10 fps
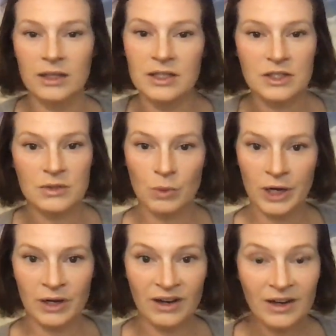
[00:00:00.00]
And this is
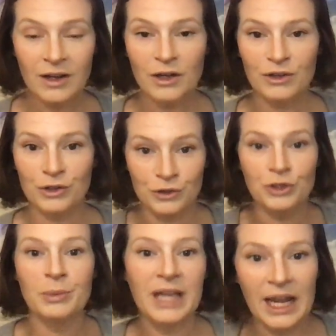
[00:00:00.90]
where your new
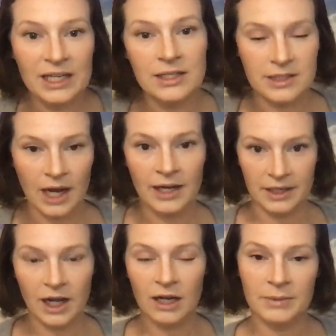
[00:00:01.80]
beginnings kind
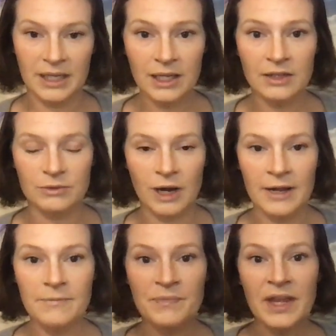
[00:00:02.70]
of coming in,
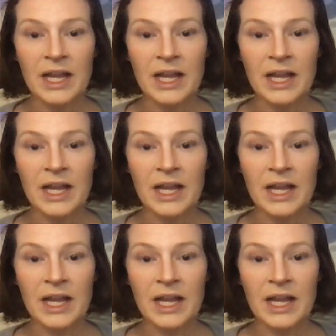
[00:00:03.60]
right?